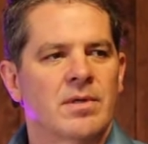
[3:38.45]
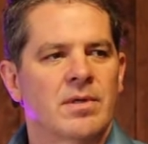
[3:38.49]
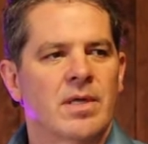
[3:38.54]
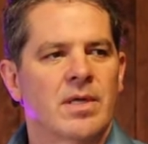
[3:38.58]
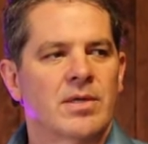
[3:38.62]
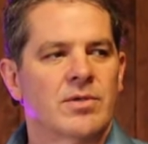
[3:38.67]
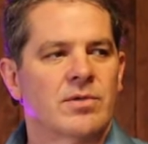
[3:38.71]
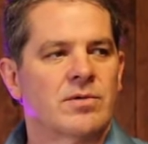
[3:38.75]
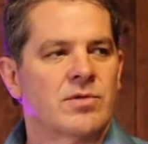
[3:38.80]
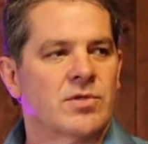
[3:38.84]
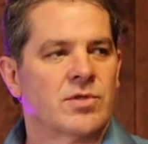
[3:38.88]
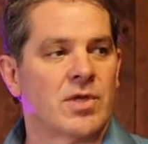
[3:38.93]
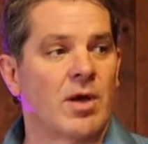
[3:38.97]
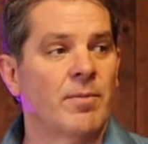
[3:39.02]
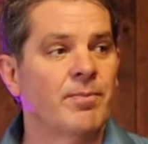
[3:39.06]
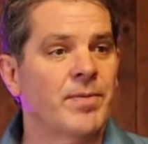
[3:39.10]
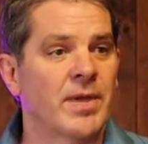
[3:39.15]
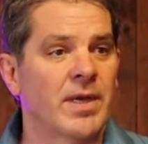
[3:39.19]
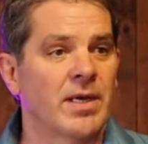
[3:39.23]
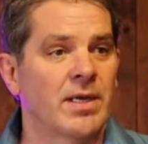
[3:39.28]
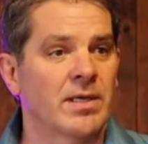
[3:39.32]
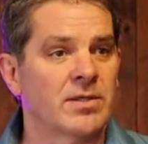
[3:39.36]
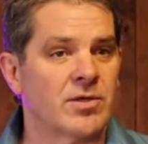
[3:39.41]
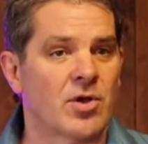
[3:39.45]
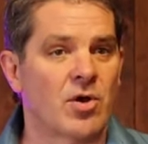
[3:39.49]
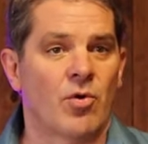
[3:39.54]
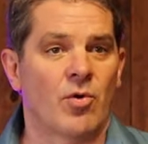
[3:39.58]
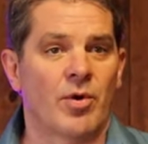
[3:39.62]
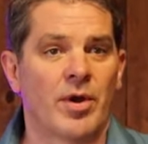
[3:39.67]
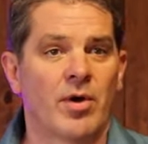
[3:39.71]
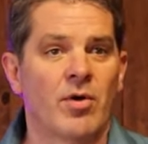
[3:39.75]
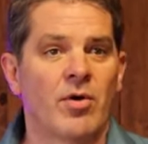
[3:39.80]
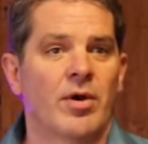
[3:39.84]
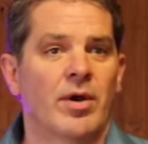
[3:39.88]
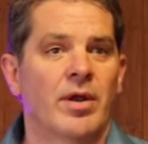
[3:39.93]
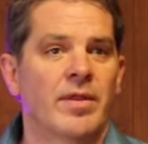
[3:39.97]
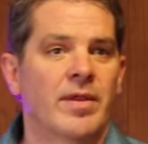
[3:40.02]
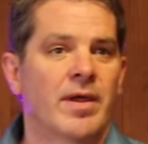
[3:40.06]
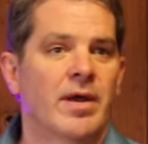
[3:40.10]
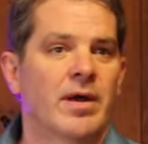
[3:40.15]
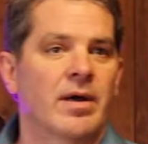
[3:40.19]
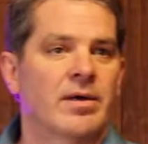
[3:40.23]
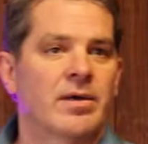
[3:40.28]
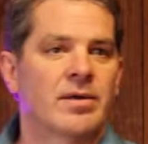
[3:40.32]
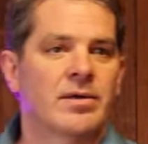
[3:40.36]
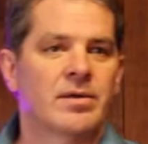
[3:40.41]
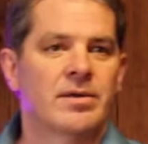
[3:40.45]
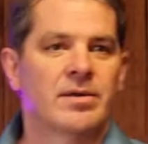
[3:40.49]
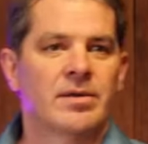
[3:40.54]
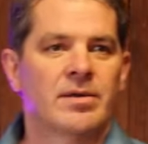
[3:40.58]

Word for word: Like something is going on in there.